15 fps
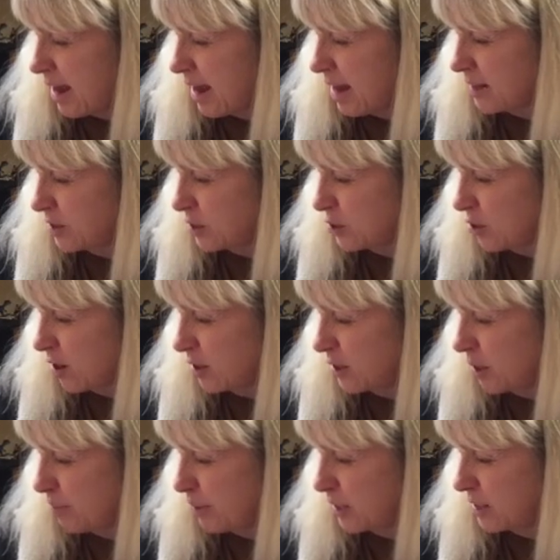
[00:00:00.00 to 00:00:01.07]
and start
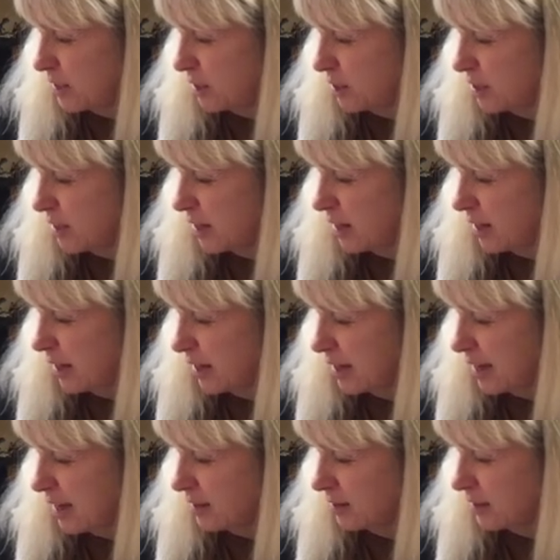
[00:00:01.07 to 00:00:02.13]
to position it
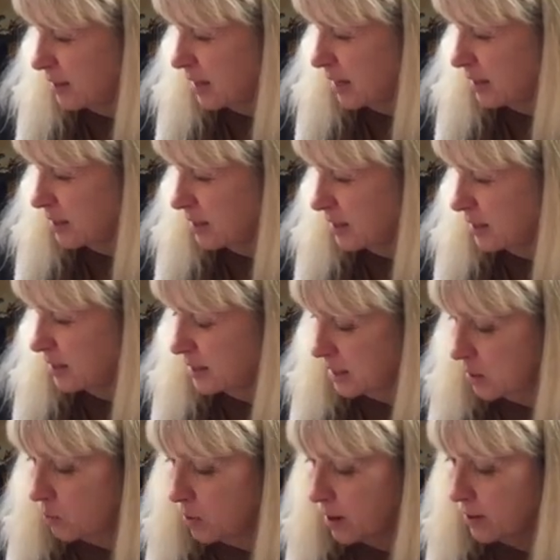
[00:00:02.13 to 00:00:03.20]
against things to
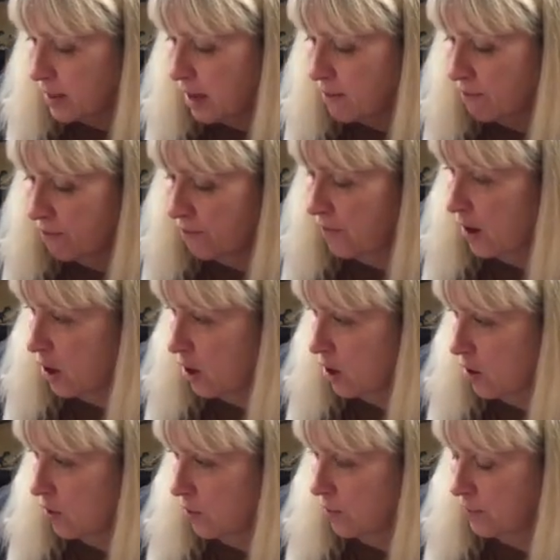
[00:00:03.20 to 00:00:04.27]
see where they
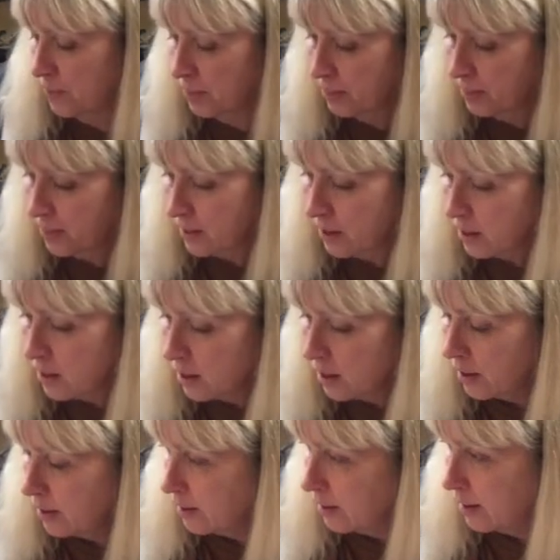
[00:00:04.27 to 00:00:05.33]
fall.
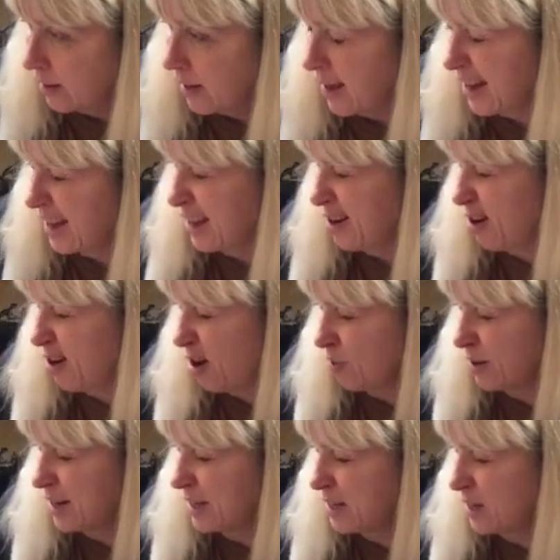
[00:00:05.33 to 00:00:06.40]
I can
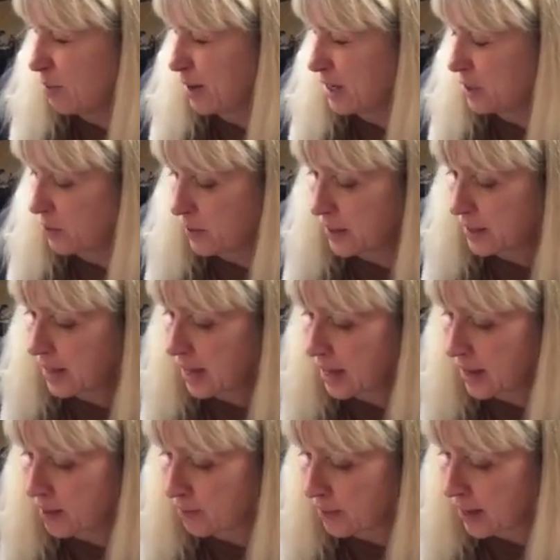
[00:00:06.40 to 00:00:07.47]
already tell by doing
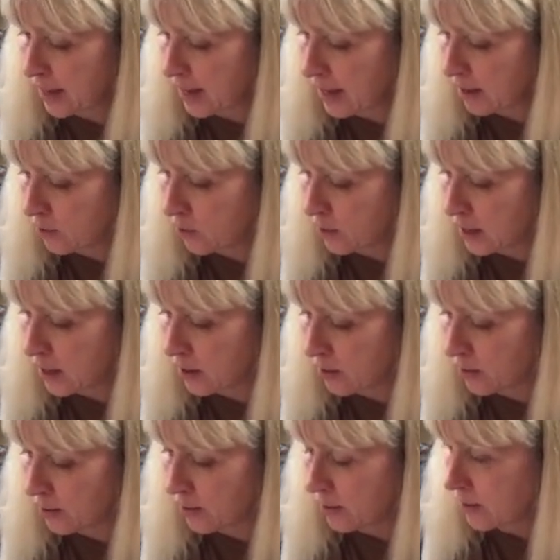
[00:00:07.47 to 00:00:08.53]
that, my angle
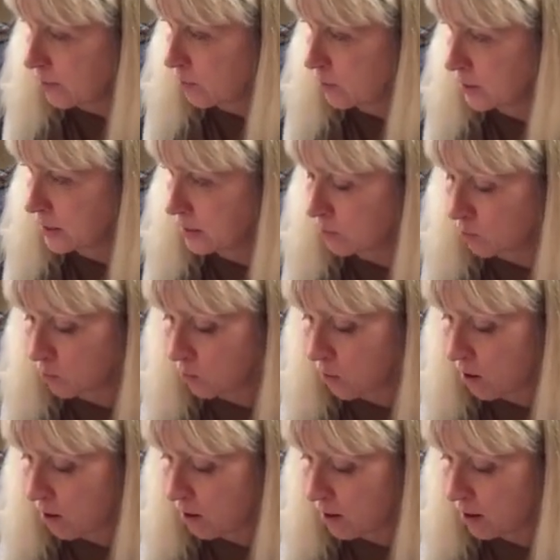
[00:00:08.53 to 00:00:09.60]
here was
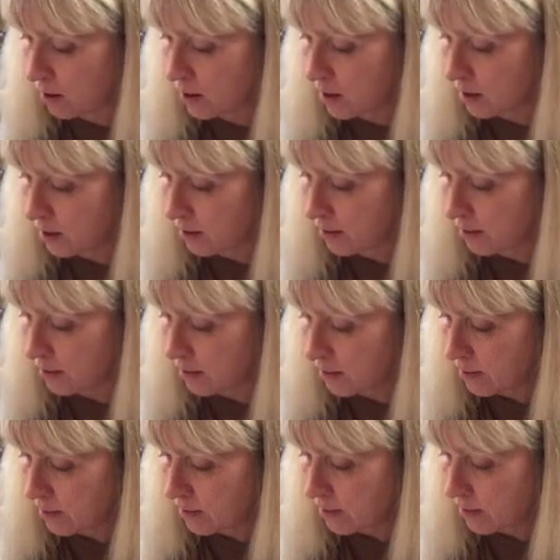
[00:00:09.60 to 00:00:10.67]
wrong.
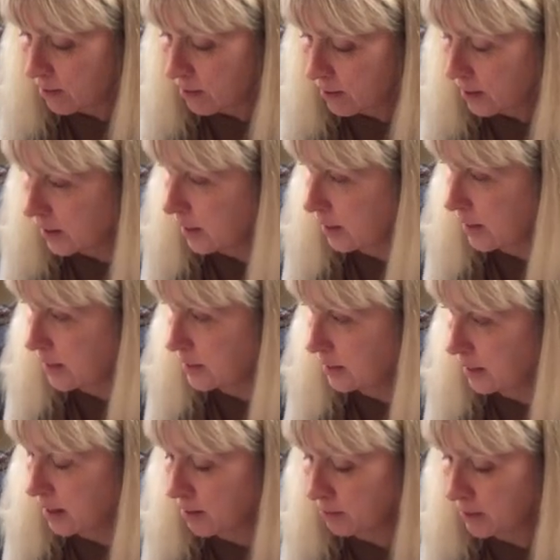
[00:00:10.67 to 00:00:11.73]
It needs to
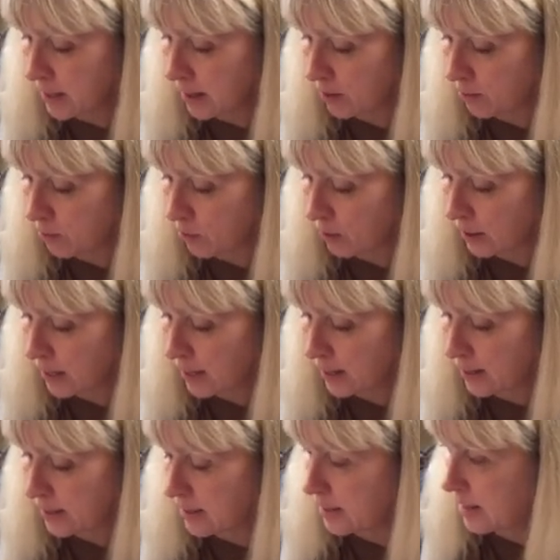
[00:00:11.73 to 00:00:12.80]
come down more like
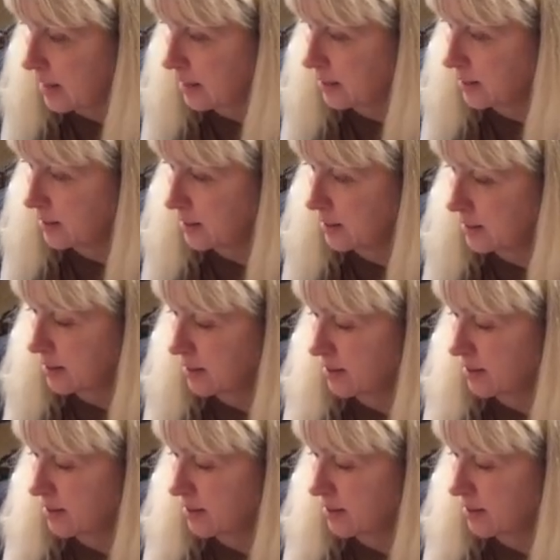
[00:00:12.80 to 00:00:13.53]
this.